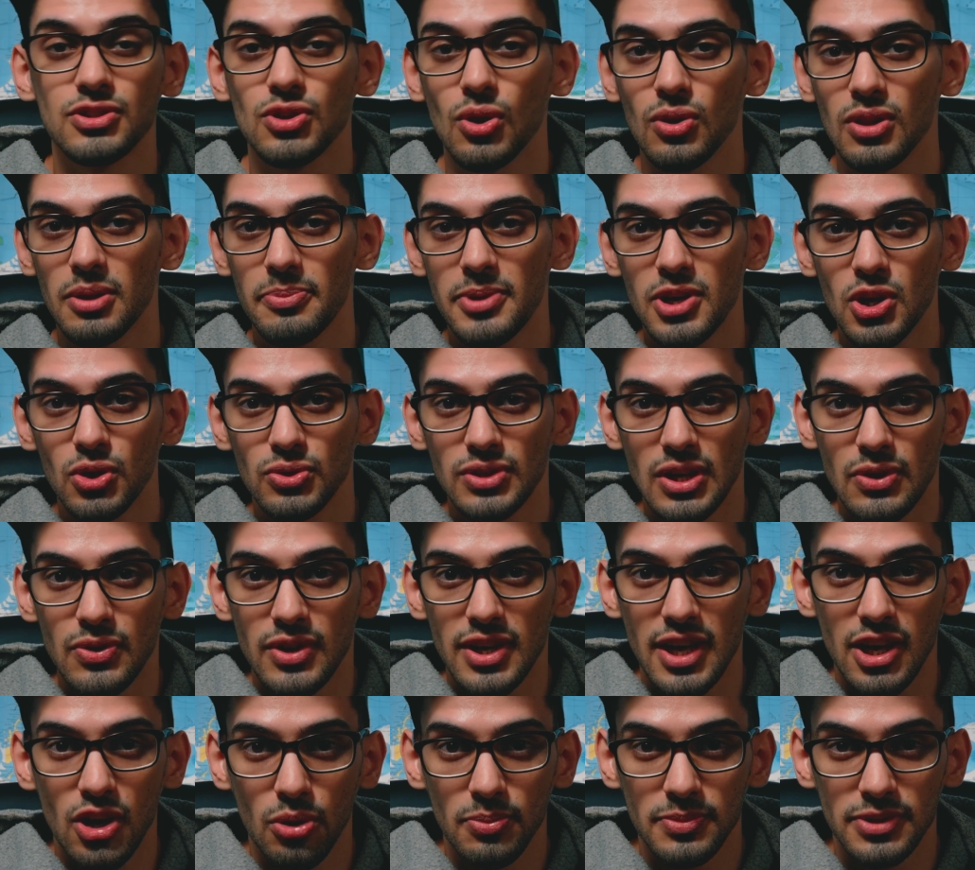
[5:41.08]
So let me know down in
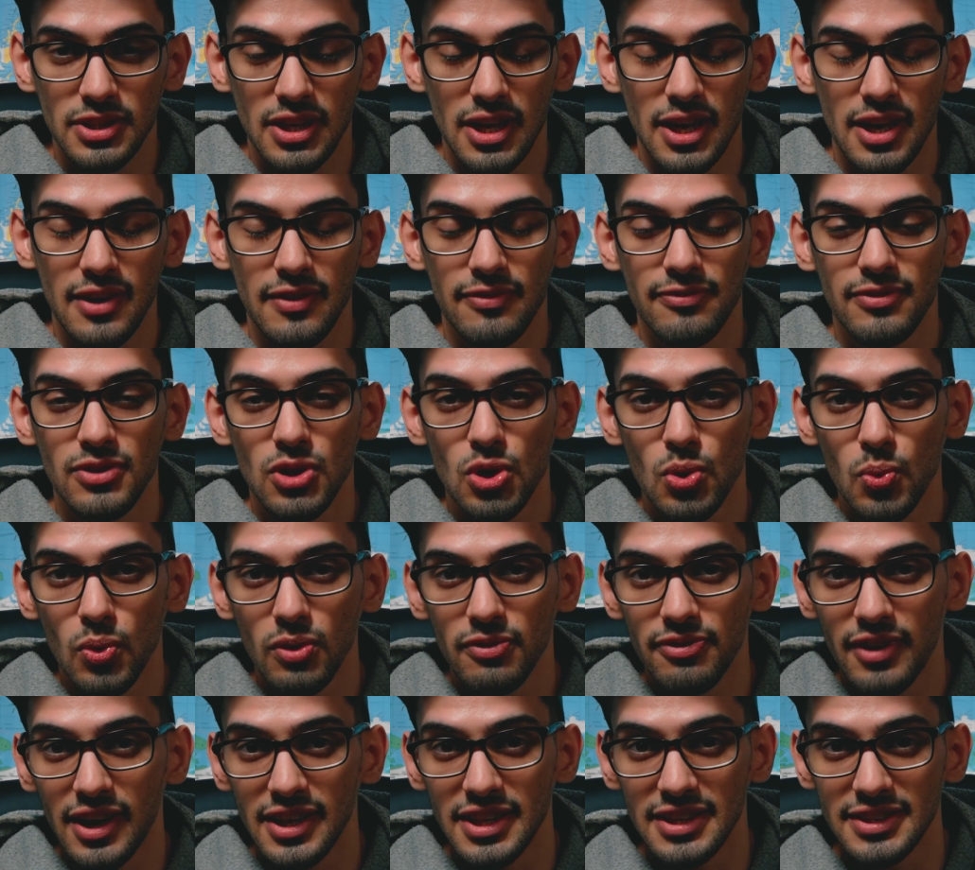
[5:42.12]
the comments if you will
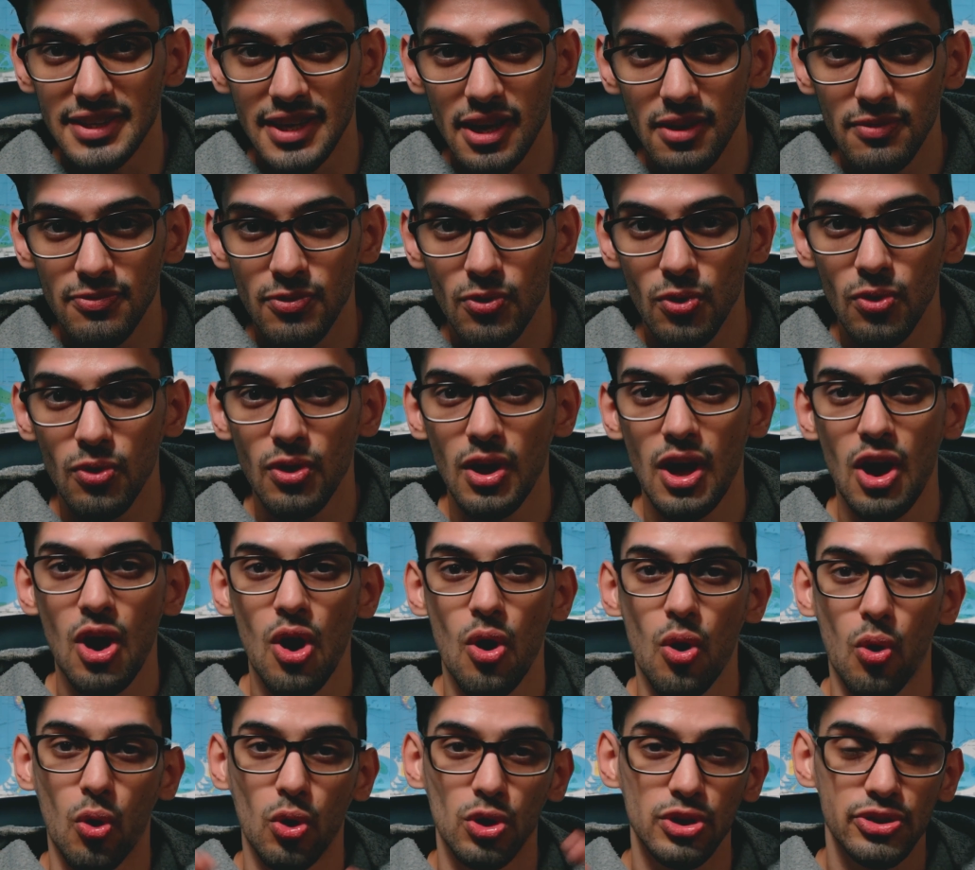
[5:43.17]
find this helpful,
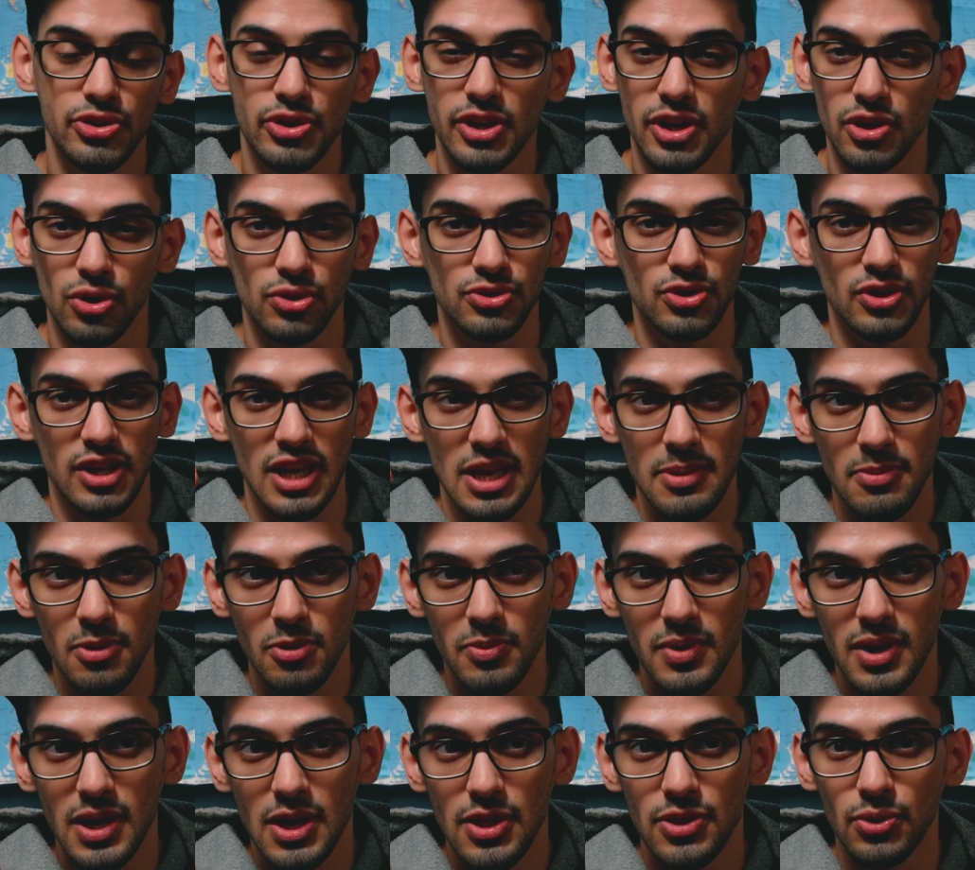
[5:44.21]
or you can also email
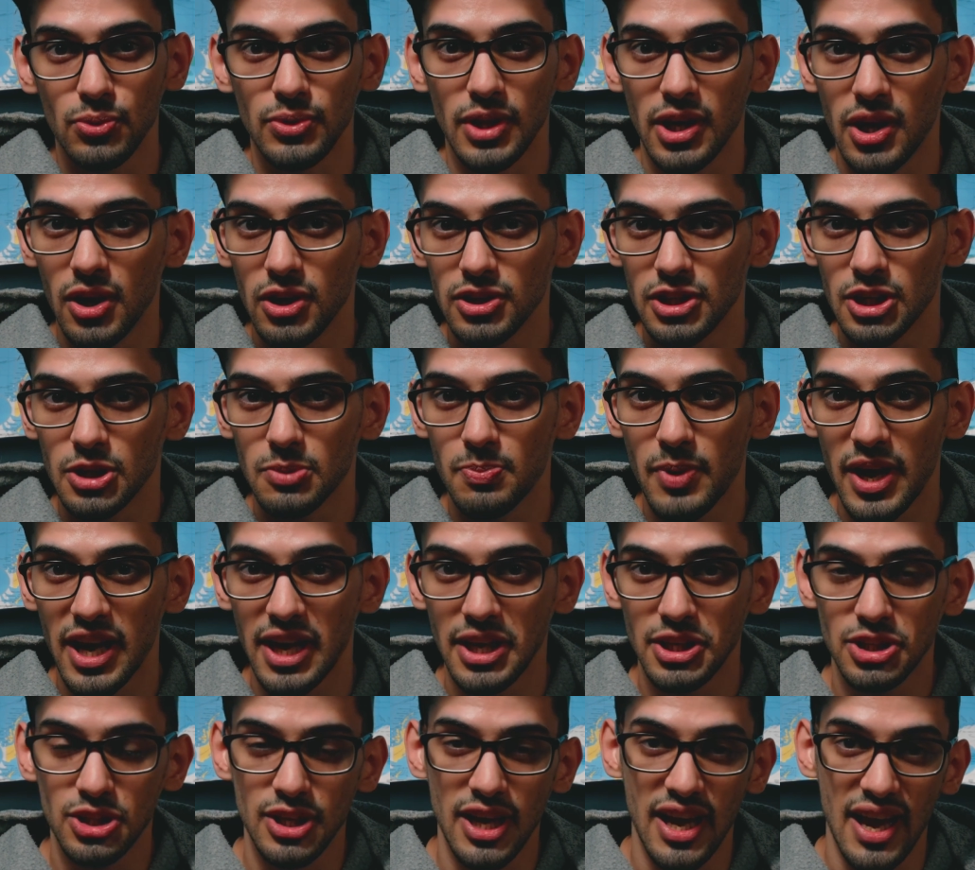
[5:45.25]
me through the contact
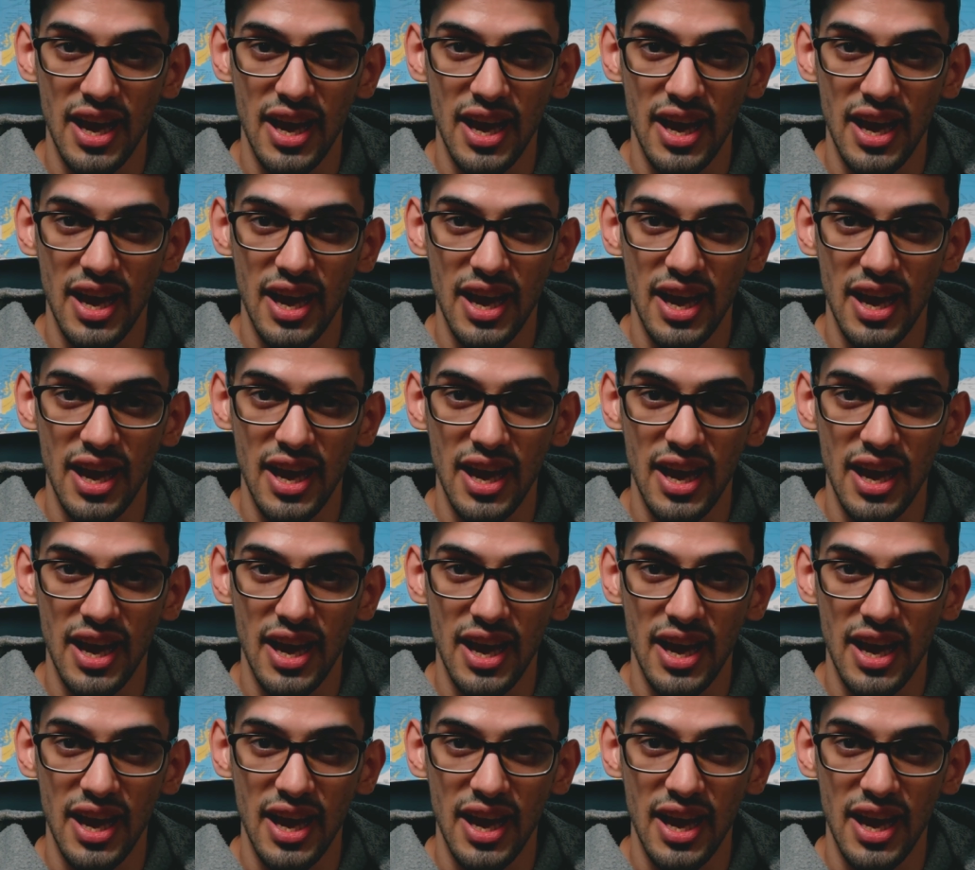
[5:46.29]
page.